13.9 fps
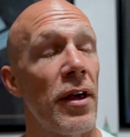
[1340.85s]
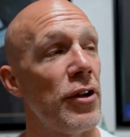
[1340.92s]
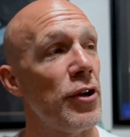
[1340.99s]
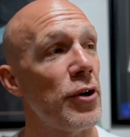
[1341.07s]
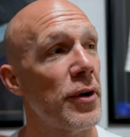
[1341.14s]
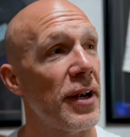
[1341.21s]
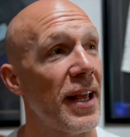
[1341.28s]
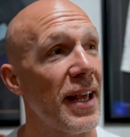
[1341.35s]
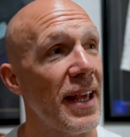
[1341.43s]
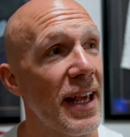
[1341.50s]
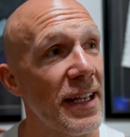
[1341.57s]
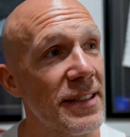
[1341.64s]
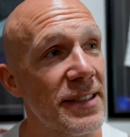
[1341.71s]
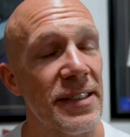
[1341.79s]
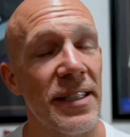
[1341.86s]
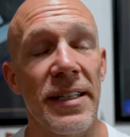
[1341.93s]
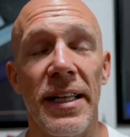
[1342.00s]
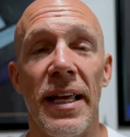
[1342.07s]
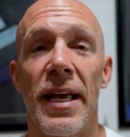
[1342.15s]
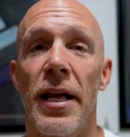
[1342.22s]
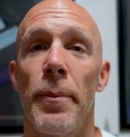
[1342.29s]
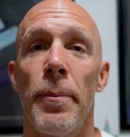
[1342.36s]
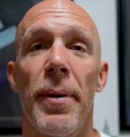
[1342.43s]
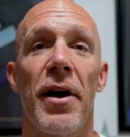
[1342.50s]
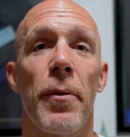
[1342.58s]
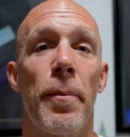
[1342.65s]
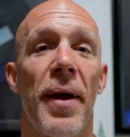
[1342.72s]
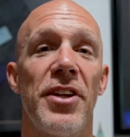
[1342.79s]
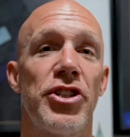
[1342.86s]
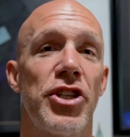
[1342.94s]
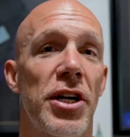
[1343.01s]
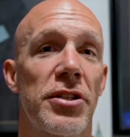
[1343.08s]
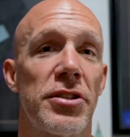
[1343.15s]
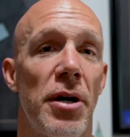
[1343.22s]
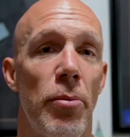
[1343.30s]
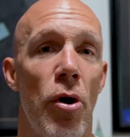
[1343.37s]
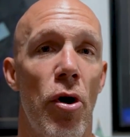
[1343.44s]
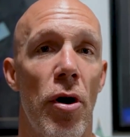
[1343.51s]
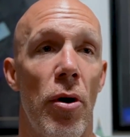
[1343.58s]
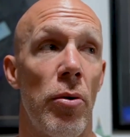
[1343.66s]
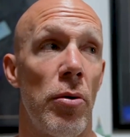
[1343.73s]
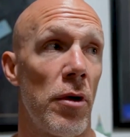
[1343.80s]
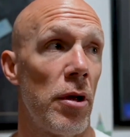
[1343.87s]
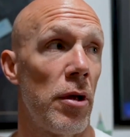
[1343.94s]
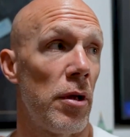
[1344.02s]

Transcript: and you could instantly get a bigger paycheck tomorrow,